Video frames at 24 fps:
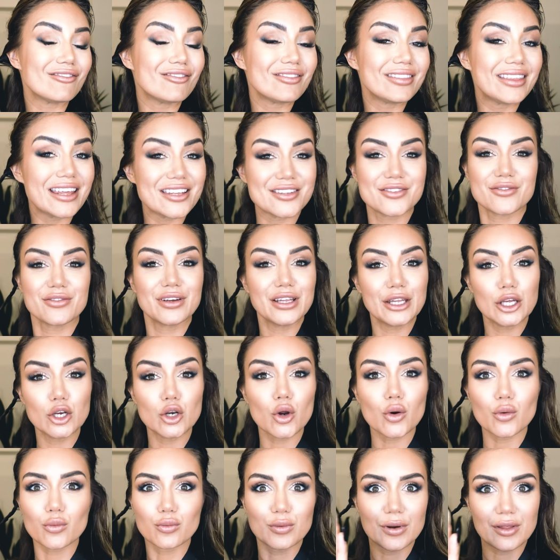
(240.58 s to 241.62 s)
there's really
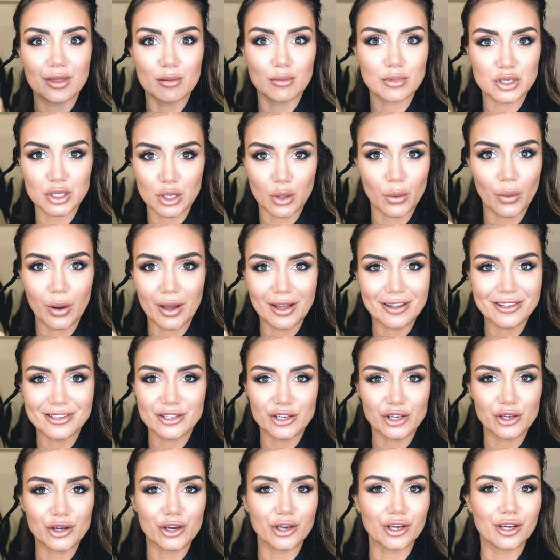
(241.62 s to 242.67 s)
no rhythm to it. So
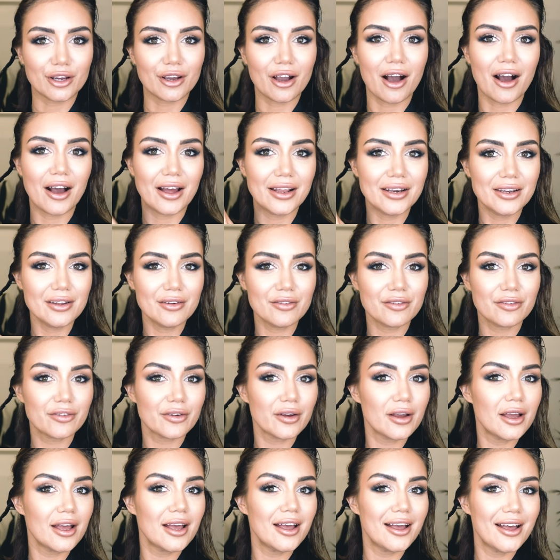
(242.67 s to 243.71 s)
you can kind of
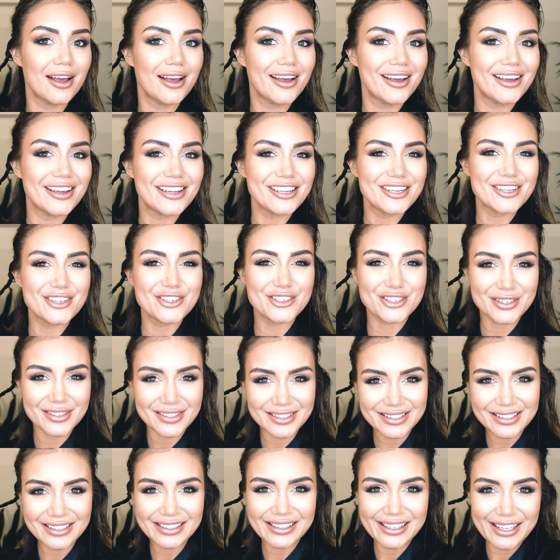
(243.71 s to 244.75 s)

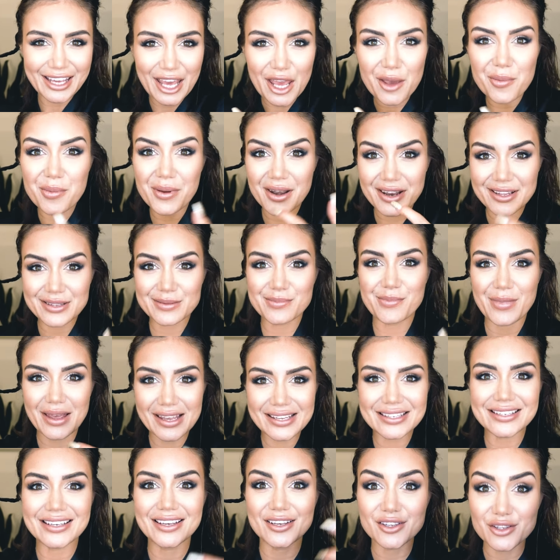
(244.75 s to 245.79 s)
just keep it as
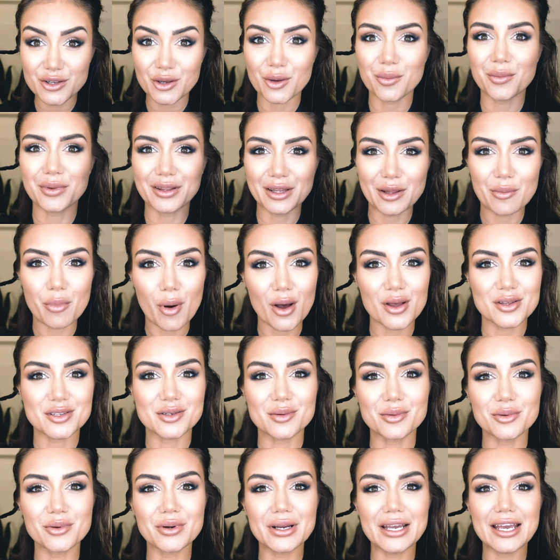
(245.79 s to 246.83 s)
messy as humanly
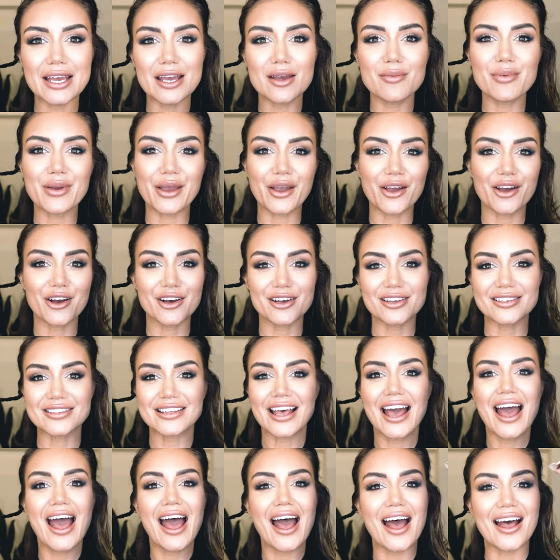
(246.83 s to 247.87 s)
possible here, because
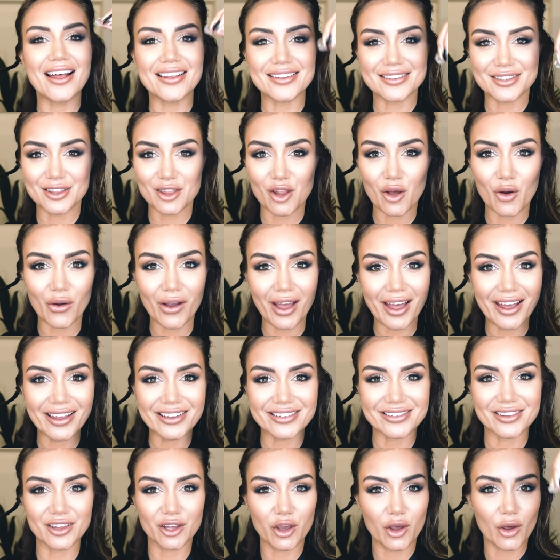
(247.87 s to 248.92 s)
as long
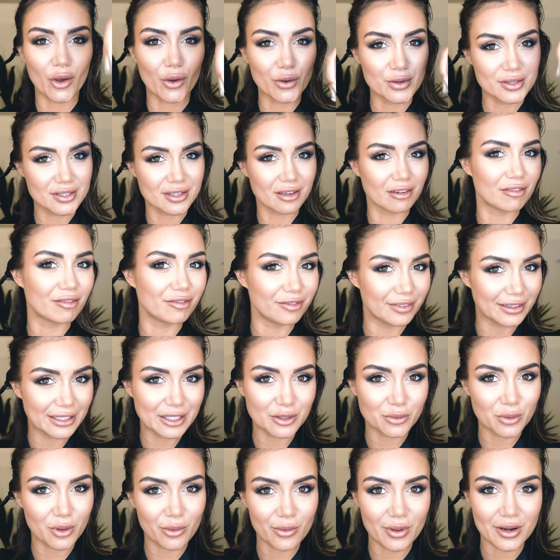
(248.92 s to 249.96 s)
as the curls
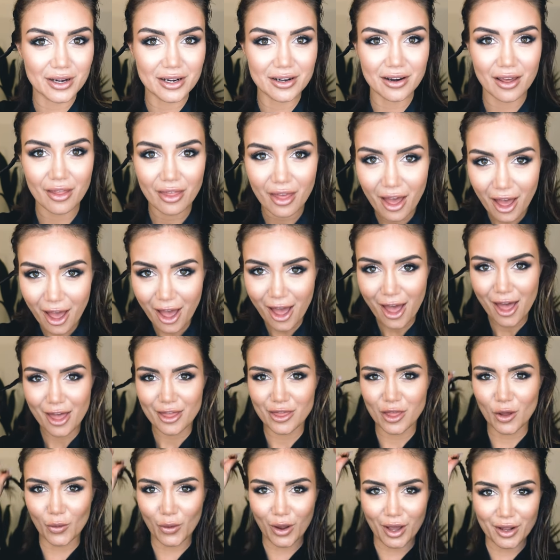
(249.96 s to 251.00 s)
conflict with one another,
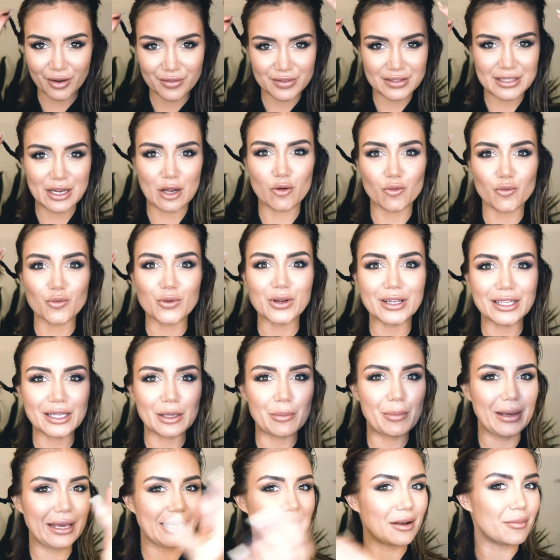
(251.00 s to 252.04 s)
they'll kind of stay really
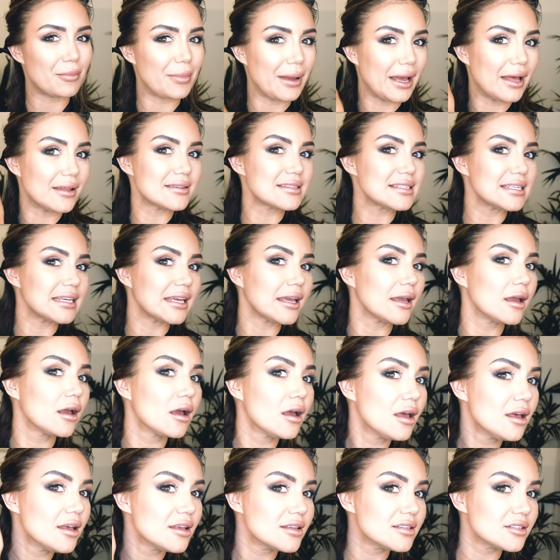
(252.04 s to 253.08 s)
big and
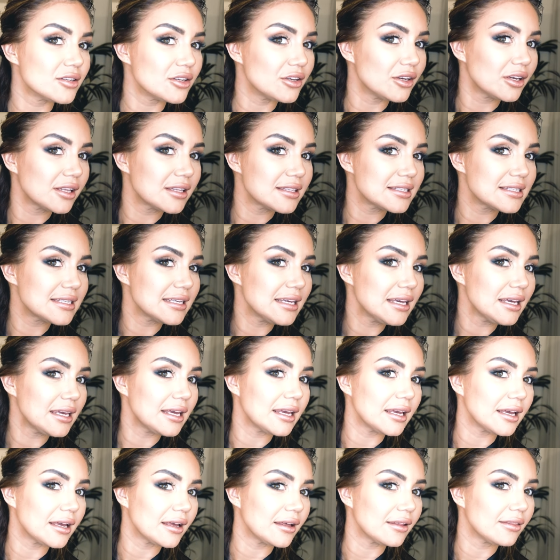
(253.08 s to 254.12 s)
bouncy. So you can see
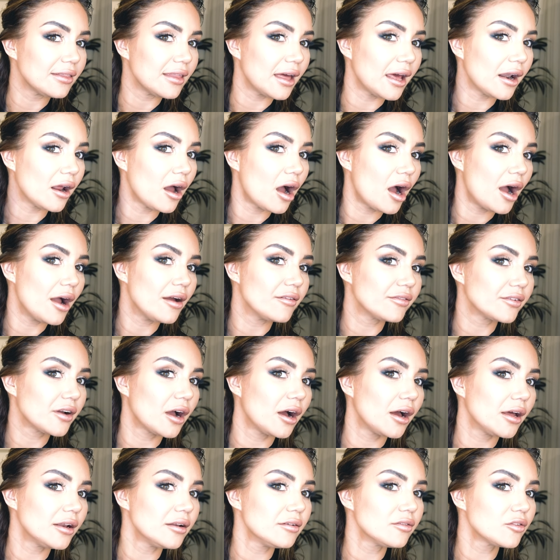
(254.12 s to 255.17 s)
here that I've
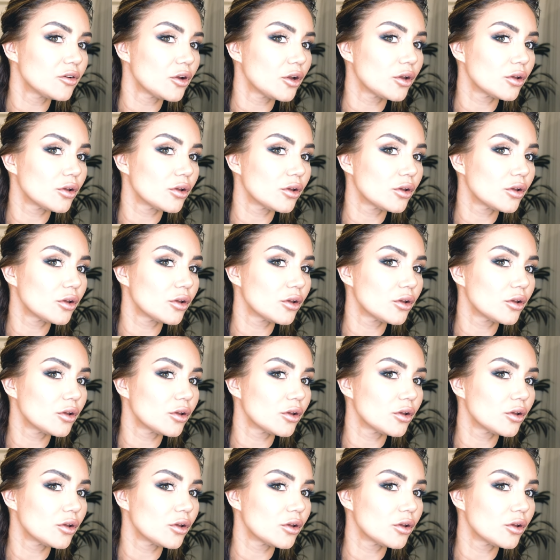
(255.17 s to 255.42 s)
kind of